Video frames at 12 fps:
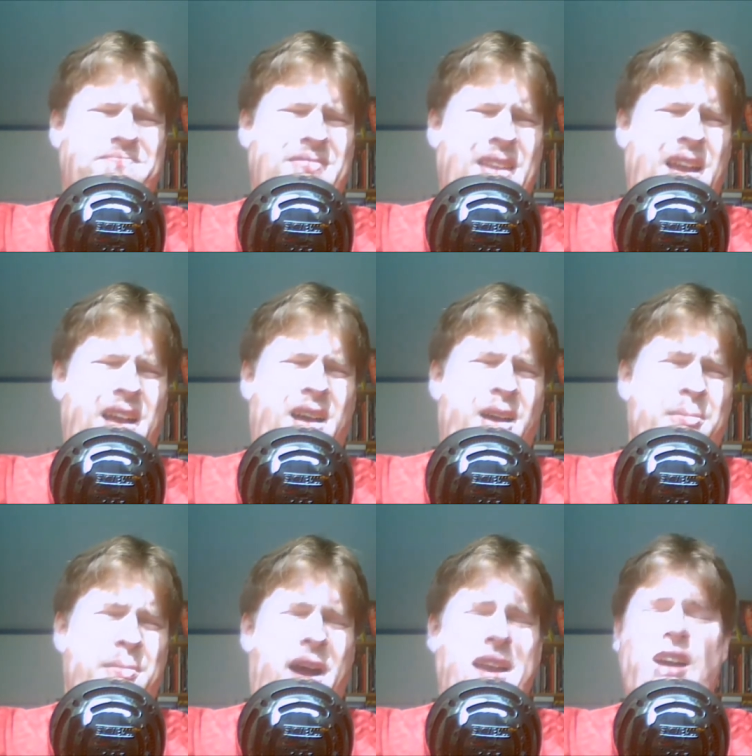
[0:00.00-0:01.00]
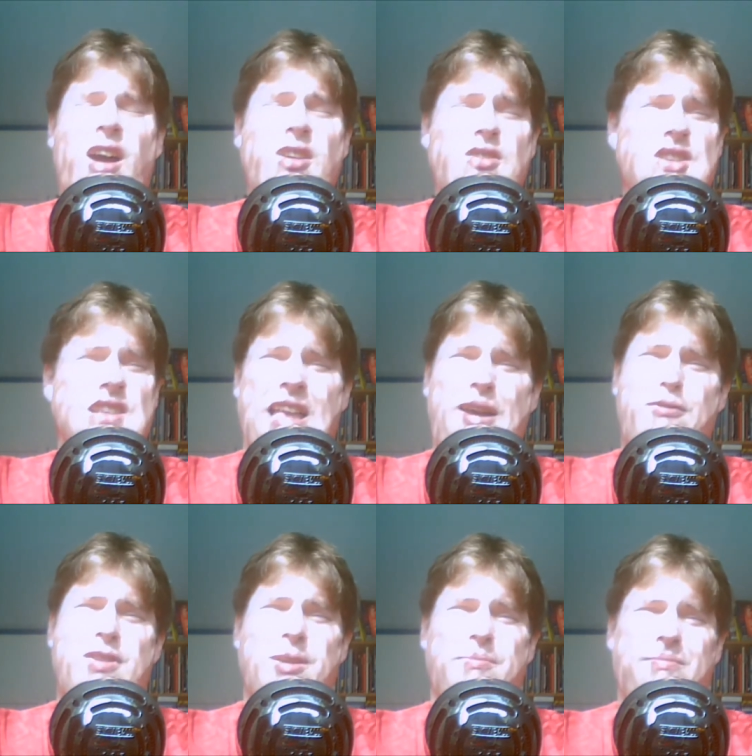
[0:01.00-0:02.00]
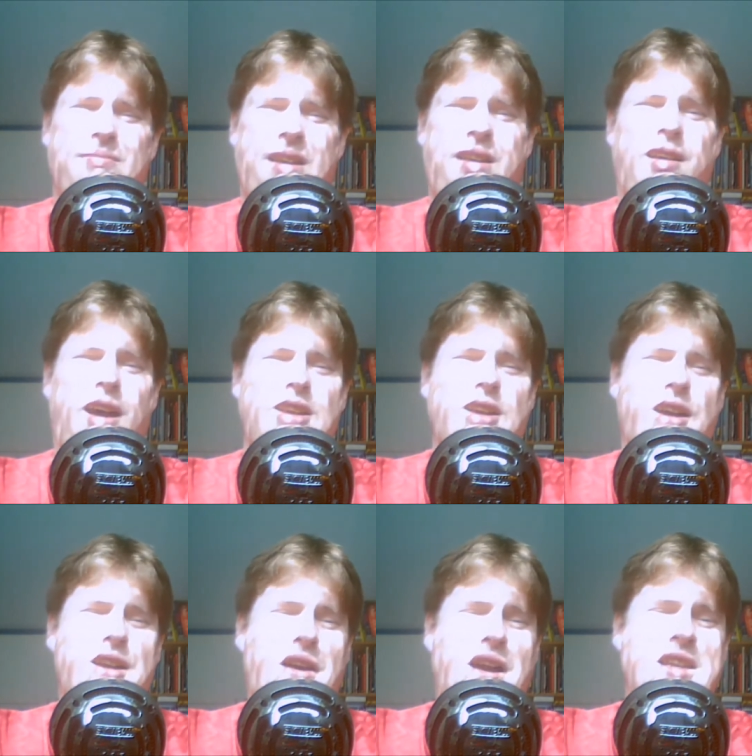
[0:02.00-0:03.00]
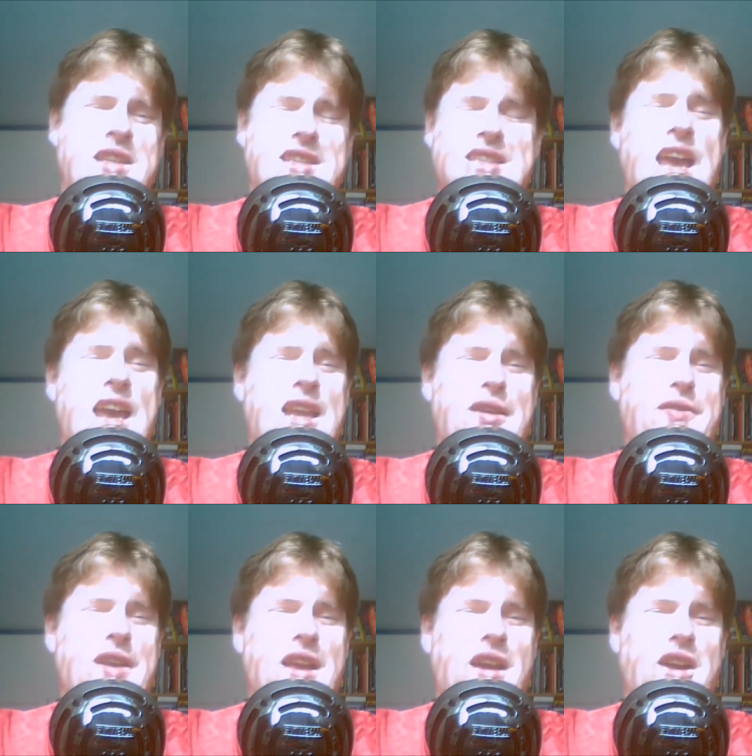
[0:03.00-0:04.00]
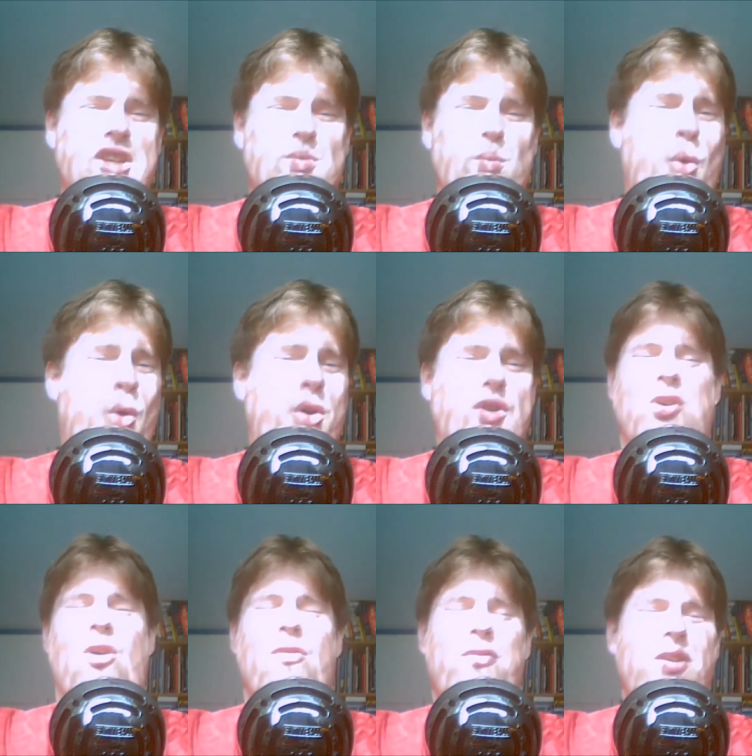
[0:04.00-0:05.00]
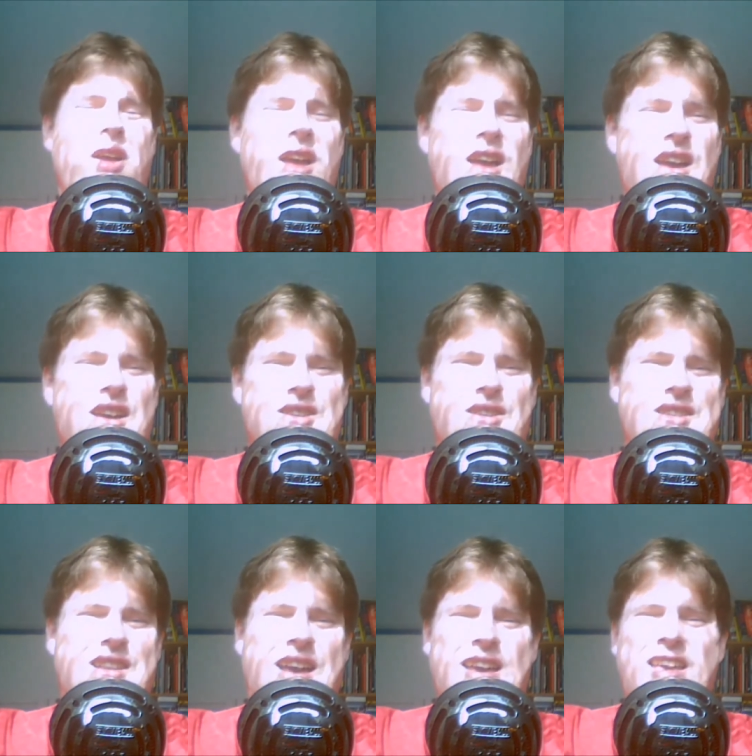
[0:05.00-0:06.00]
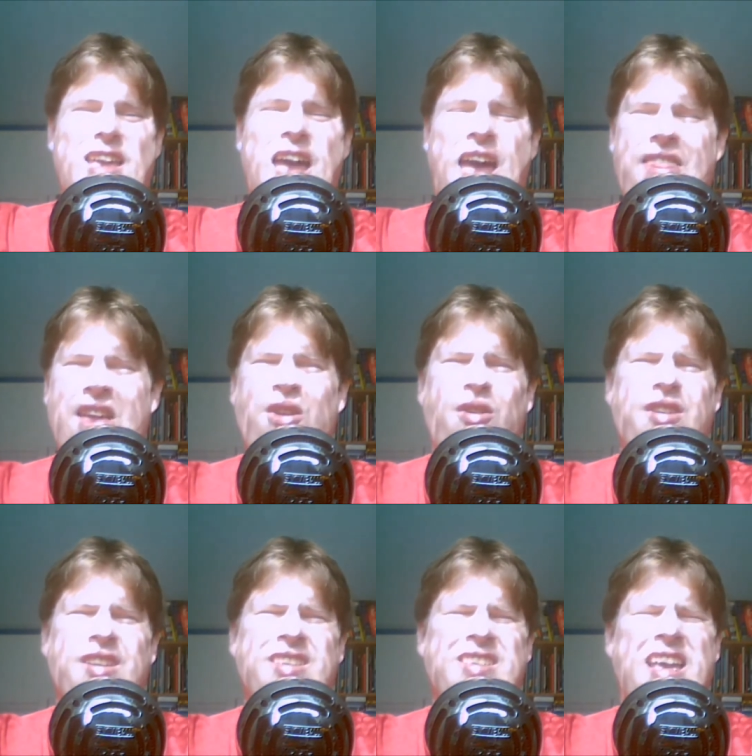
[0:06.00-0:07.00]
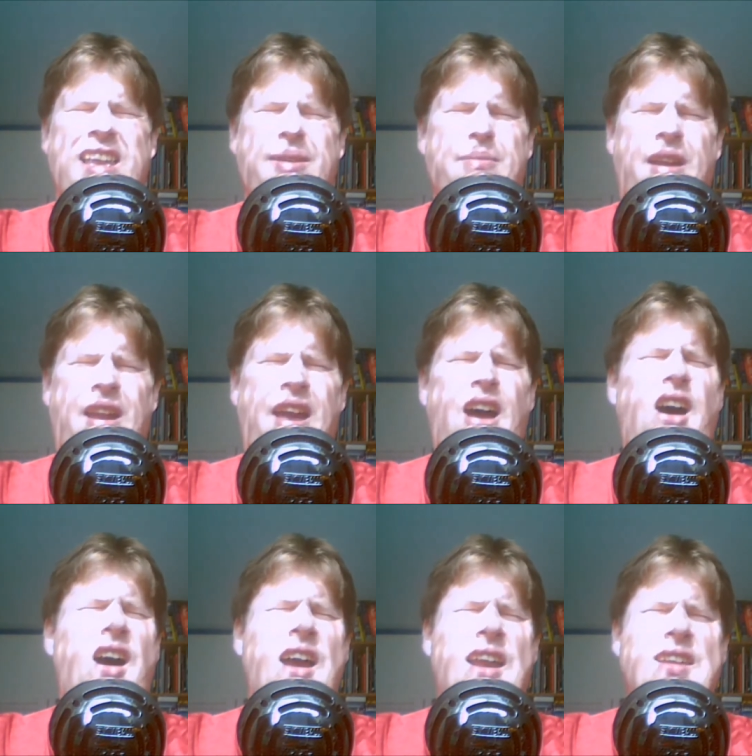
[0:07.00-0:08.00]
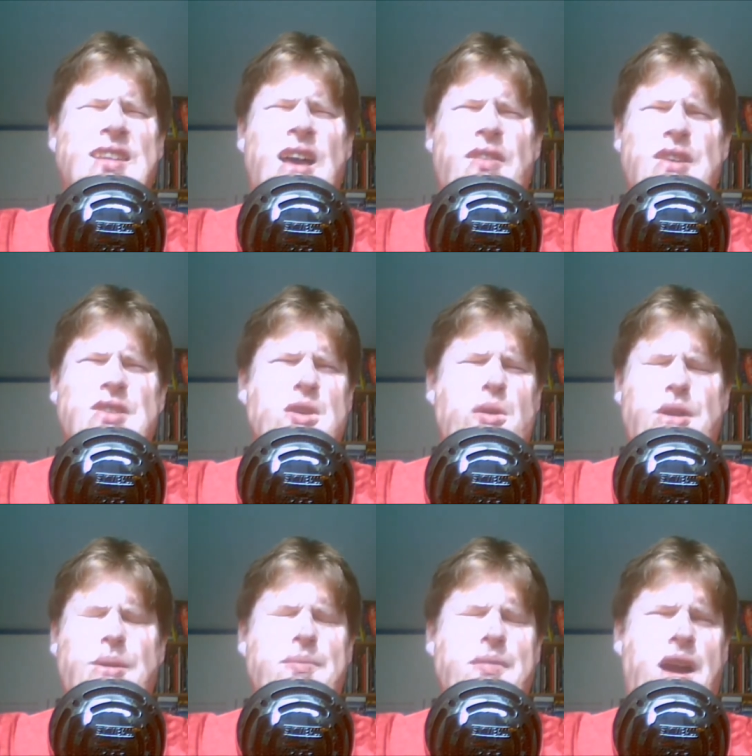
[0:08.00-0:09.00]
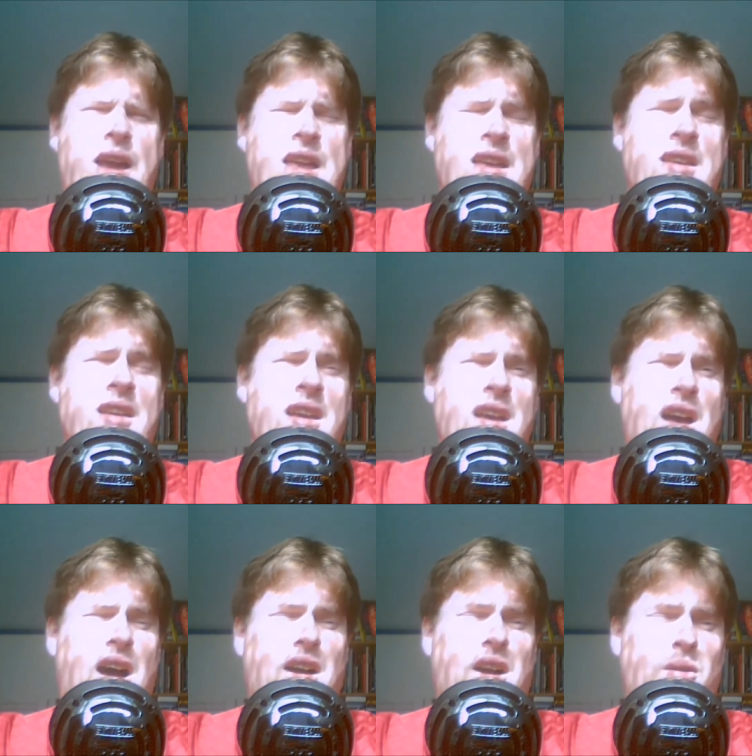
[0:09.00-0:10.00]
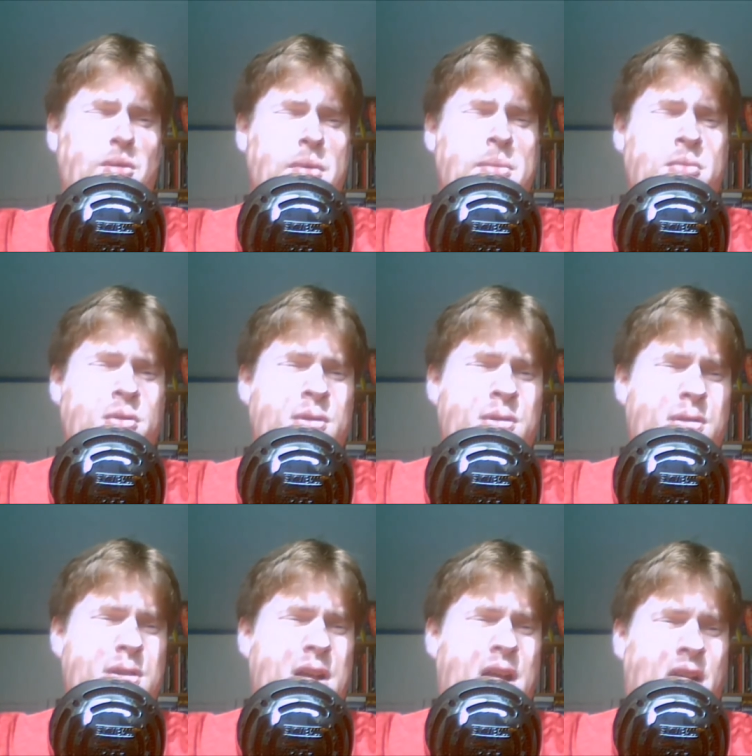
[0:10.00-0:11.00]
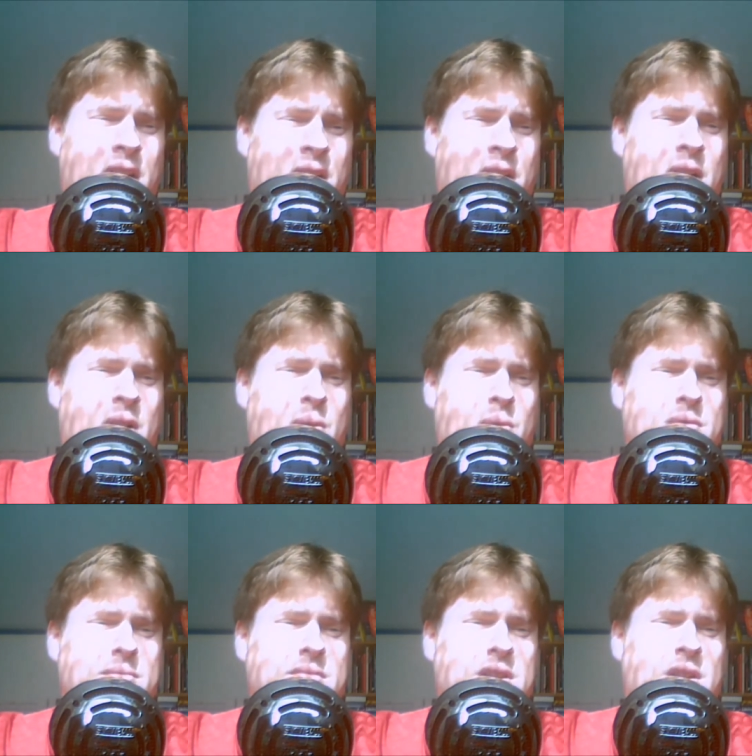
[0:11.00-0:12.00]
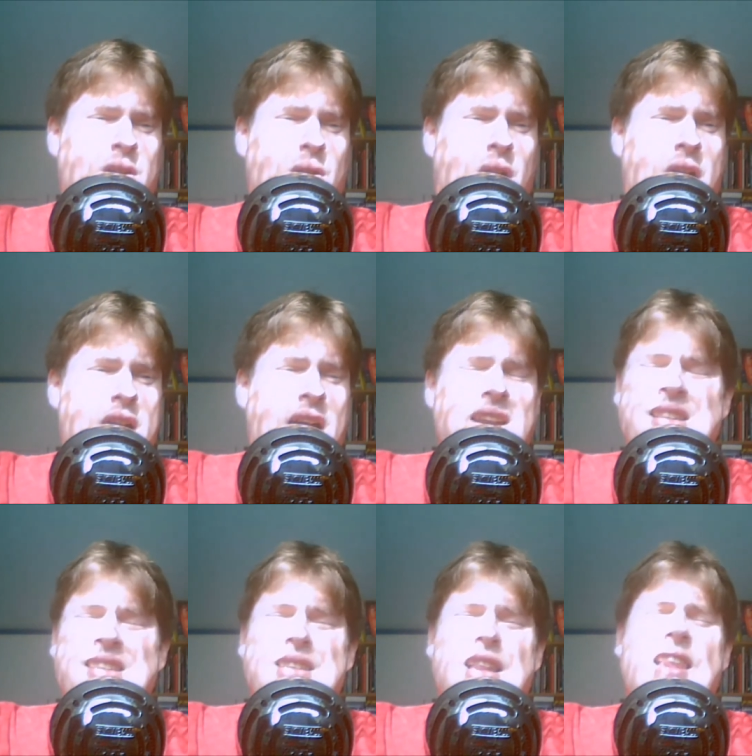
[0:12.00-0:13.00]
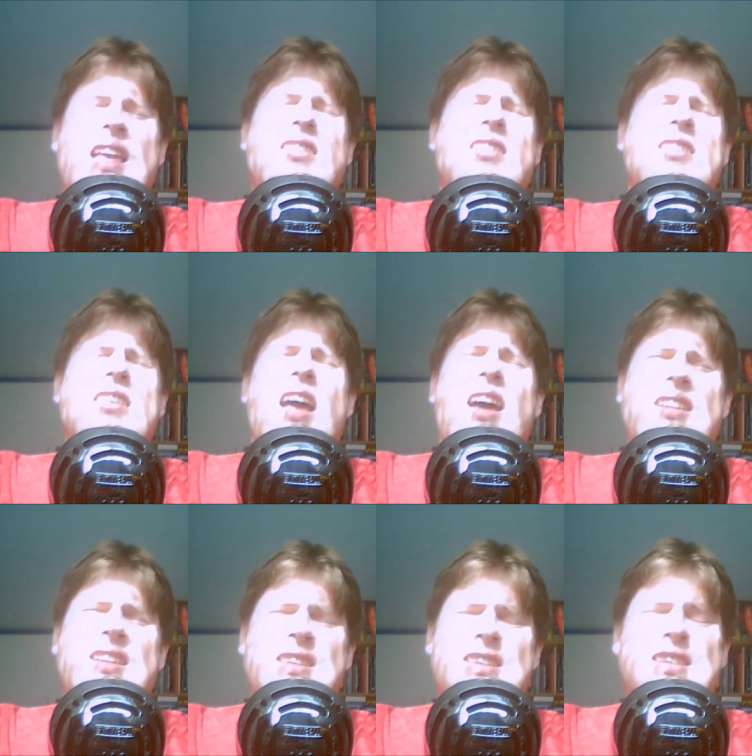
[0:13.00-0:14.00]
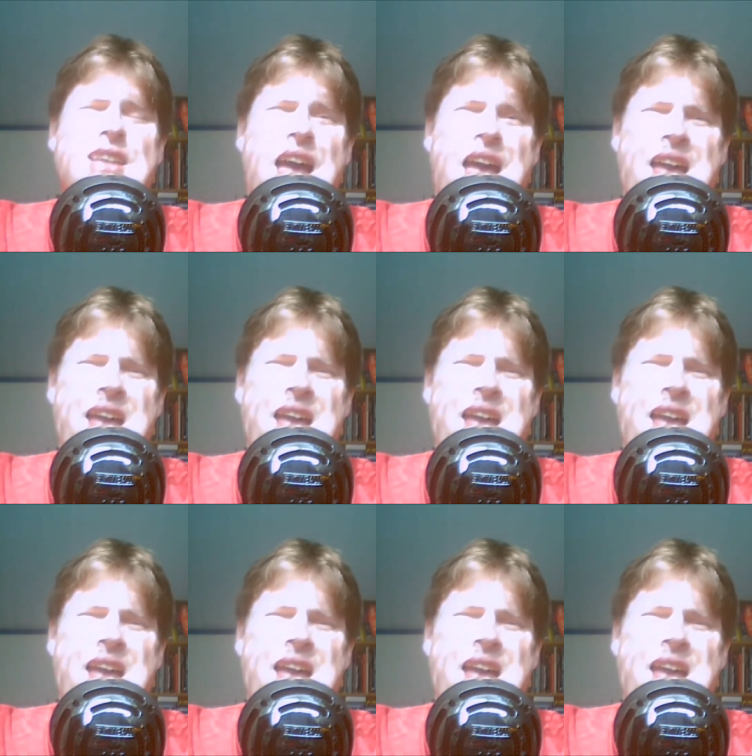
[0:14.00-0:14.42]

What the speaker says: I kind of just left it. I didn't say anything. I just walked off, because I was like, yeah, they're not going to sell it, and I highly doubt they sold it. I can't remember. I didn't. Let's just say I didn't stay